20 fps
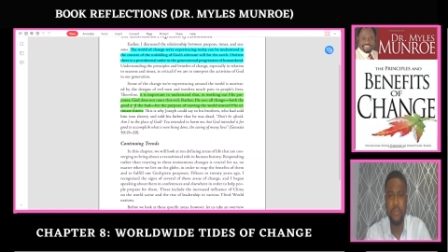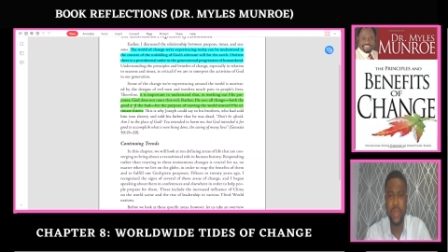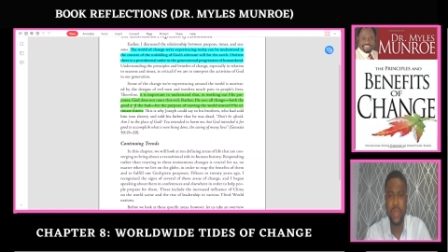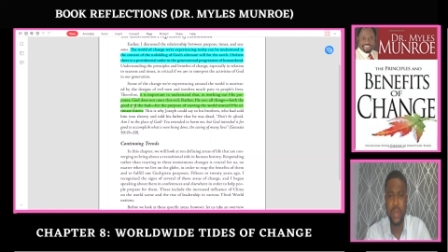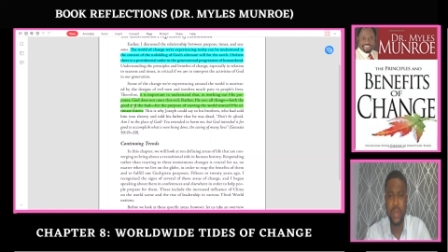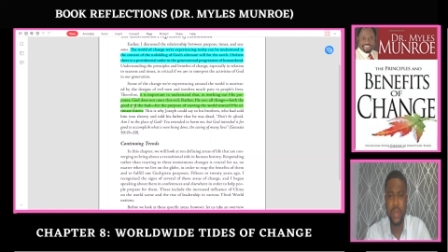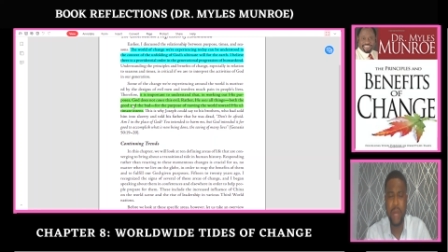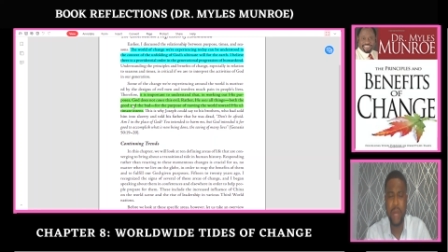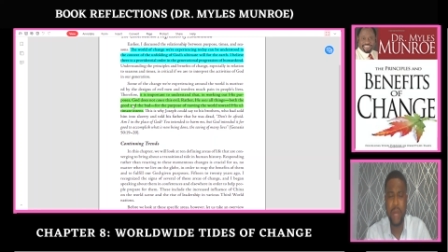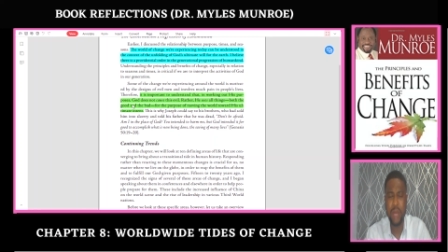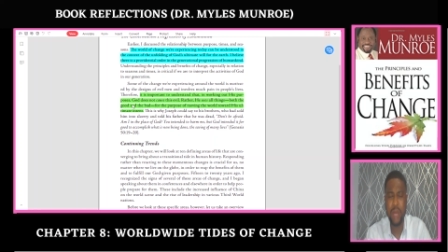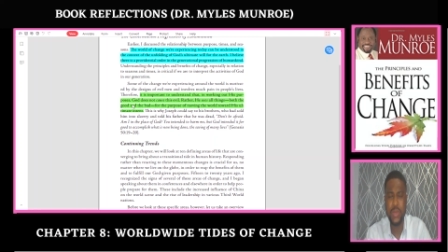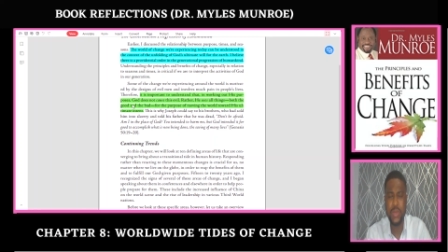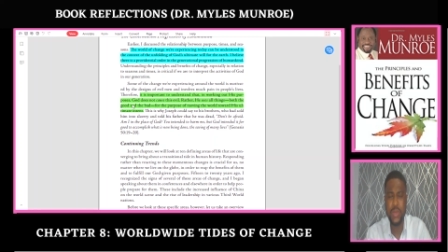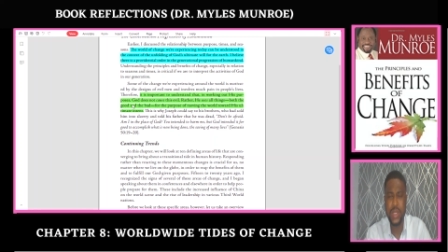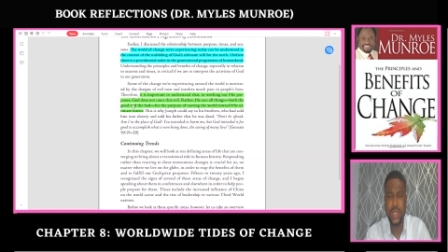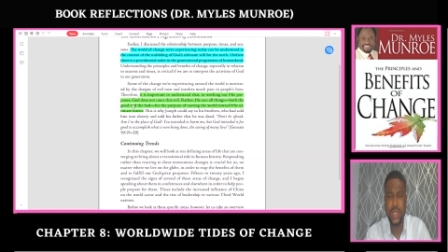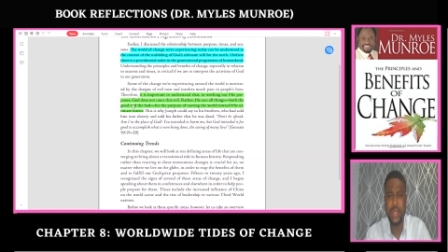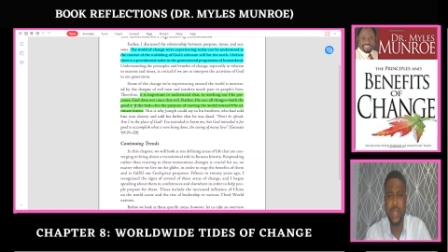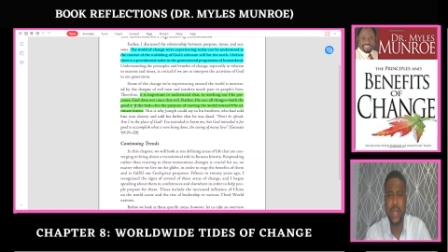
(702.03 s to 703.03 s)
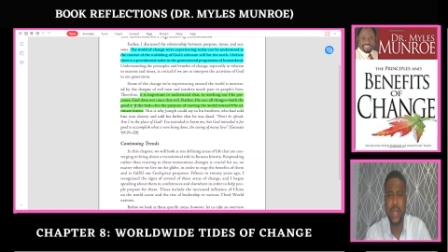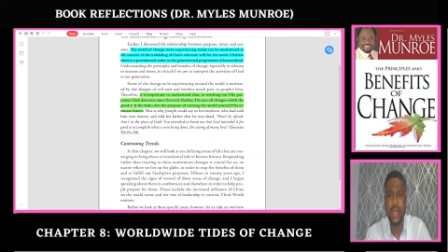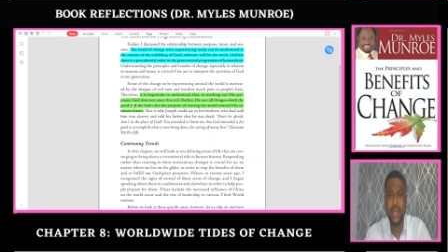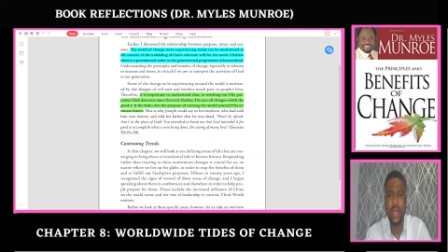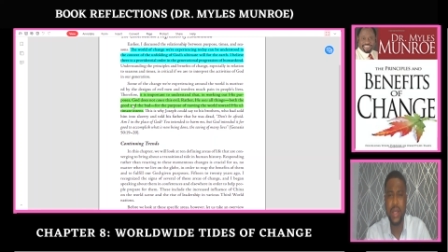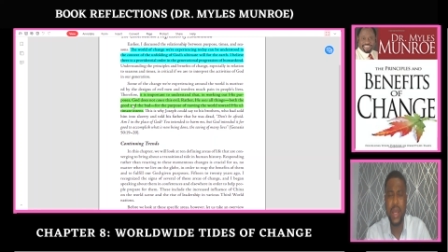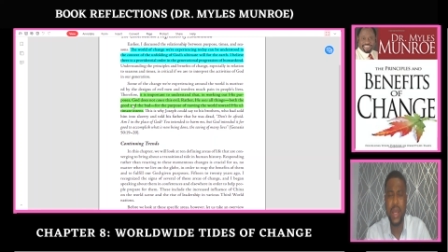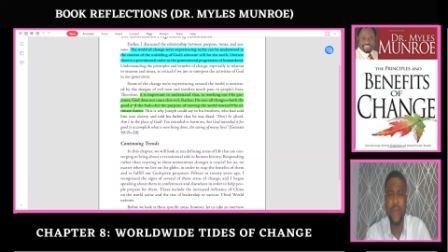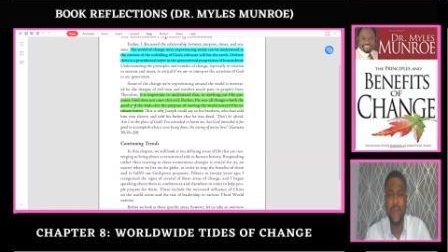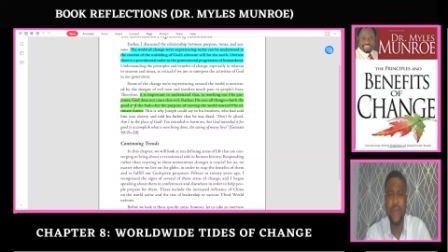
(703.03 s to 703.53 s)
The Bible says that
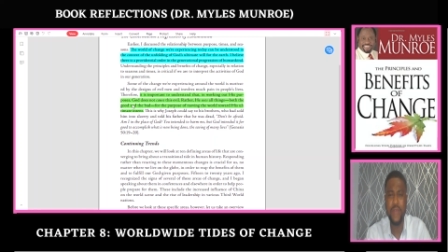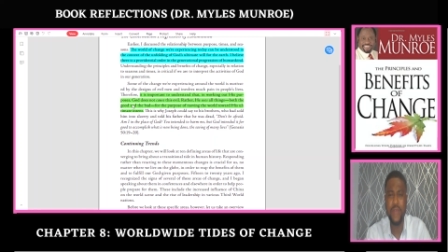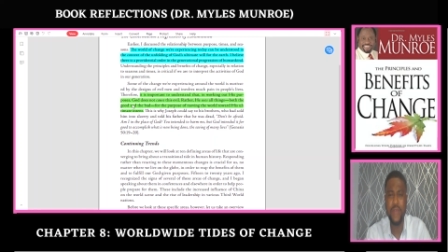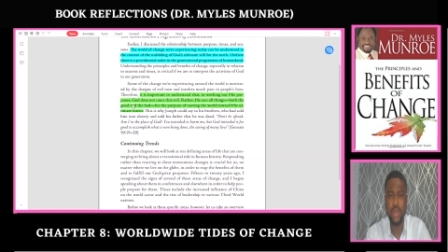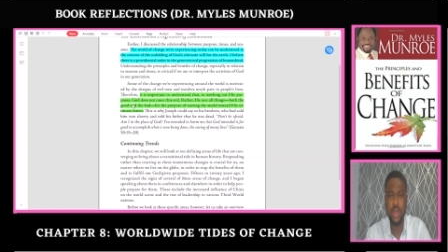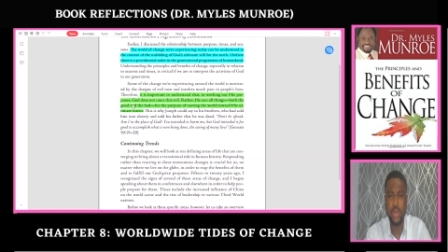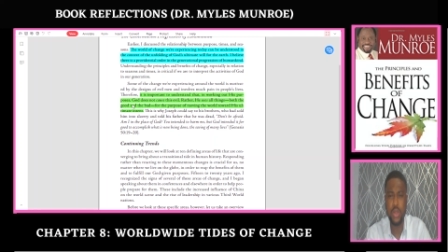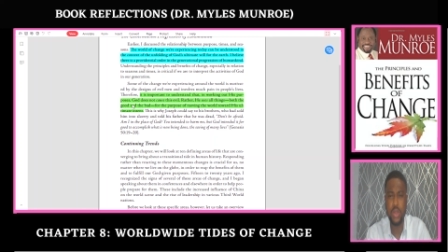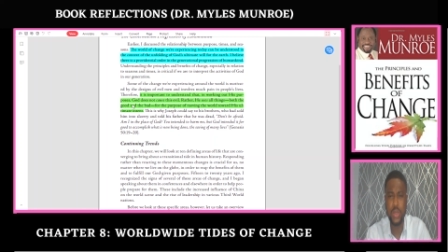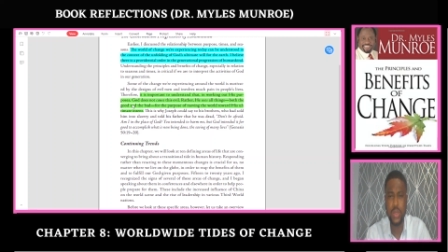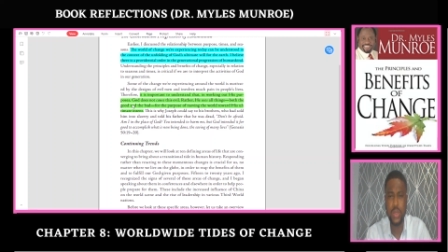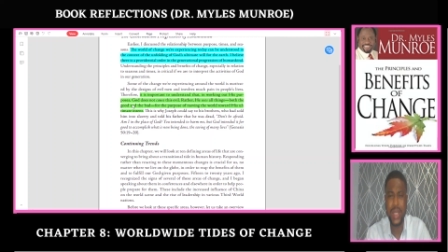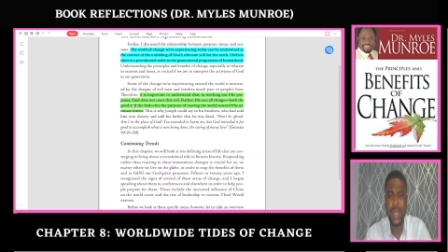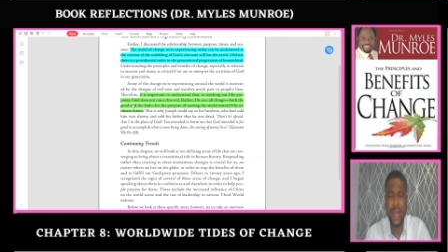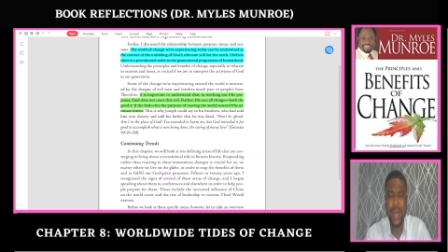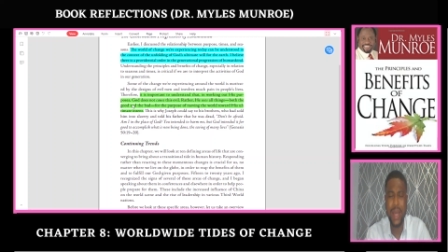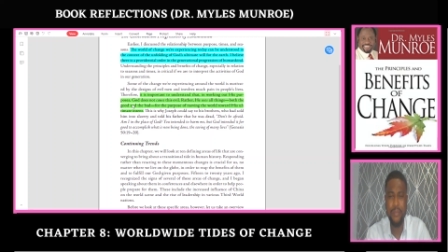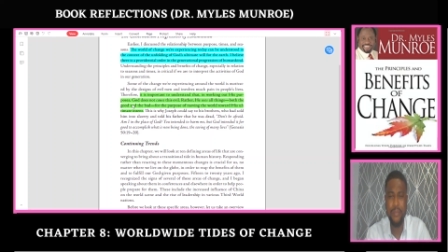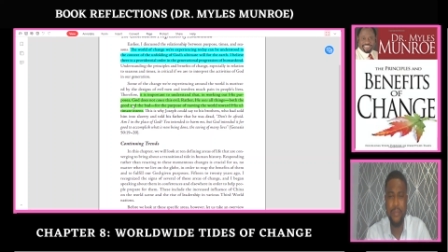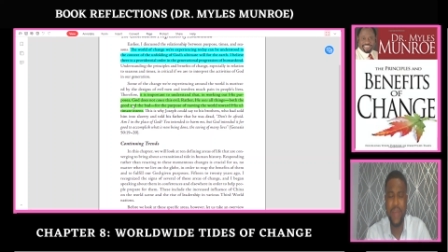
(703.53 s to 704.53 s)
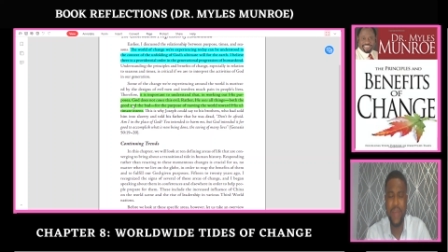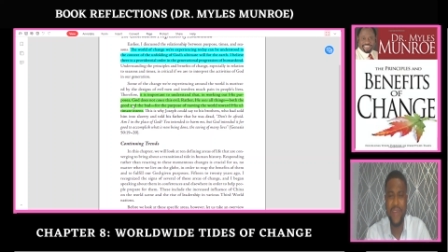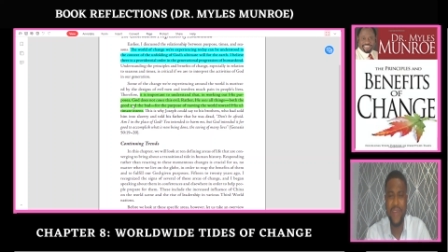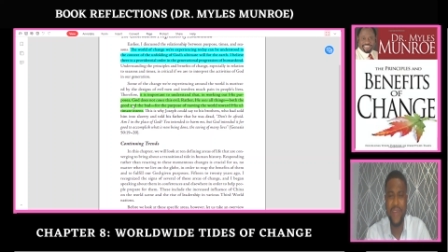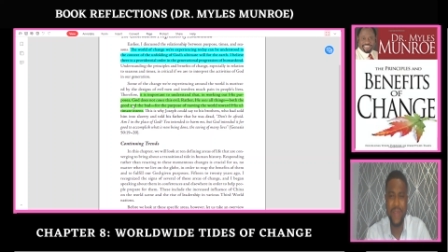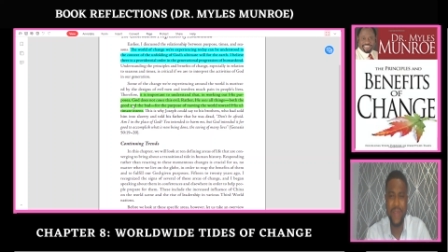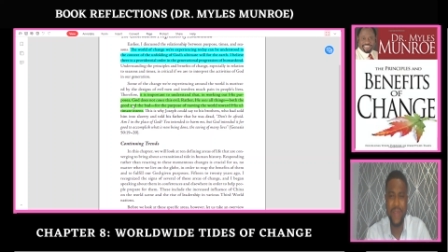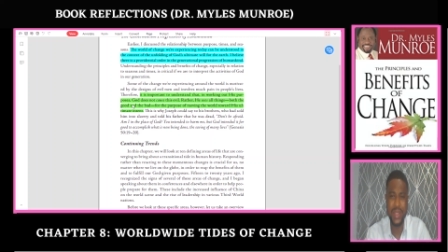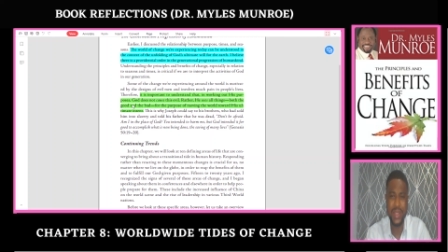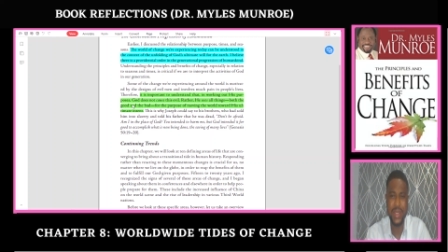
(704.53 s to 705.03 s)
every good and
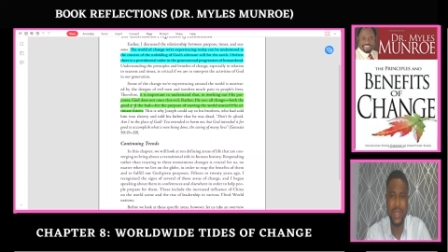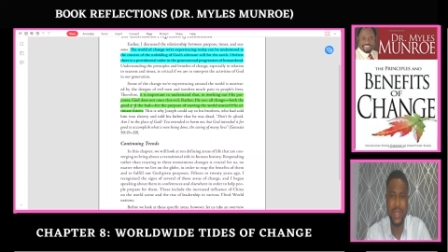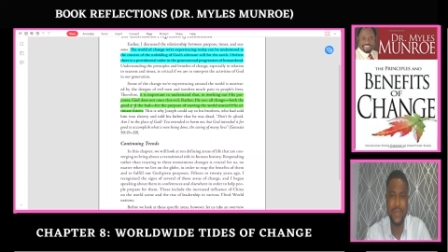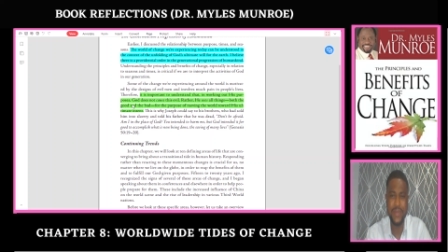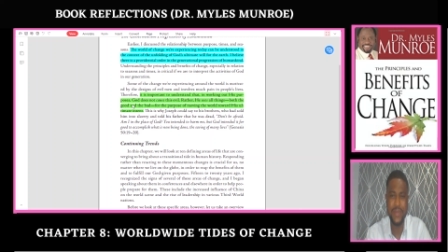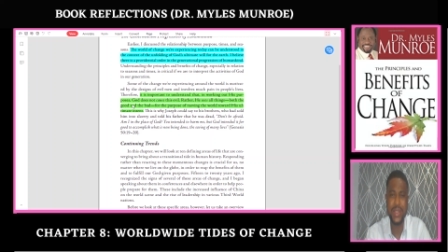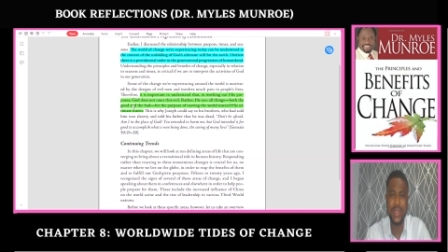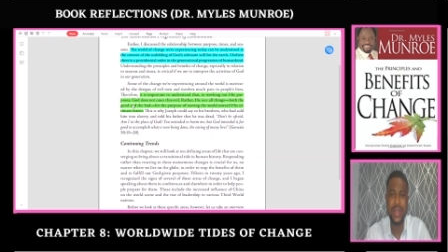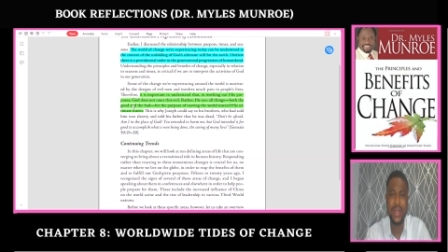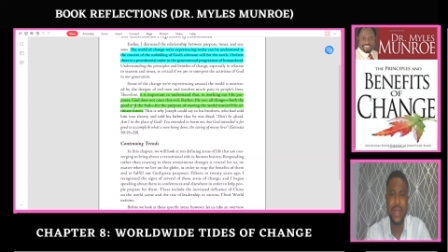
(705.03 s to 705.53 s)
perfect gift